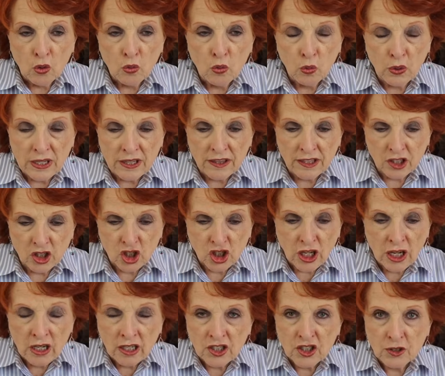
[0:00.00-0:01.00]
With the
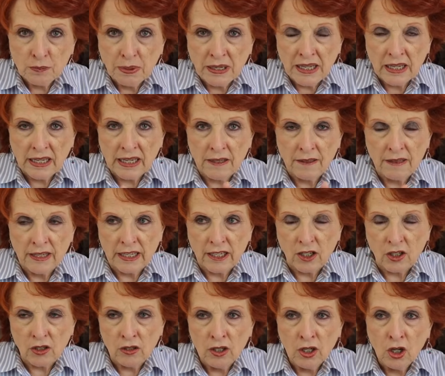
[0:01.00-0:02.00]
chunks being in
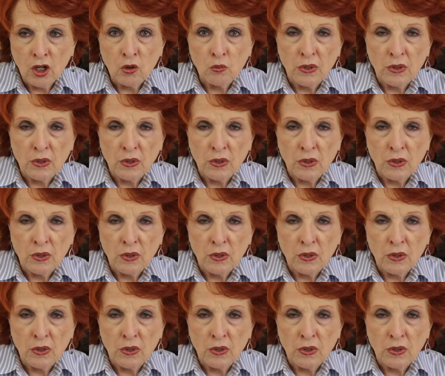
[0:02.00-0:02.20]
there,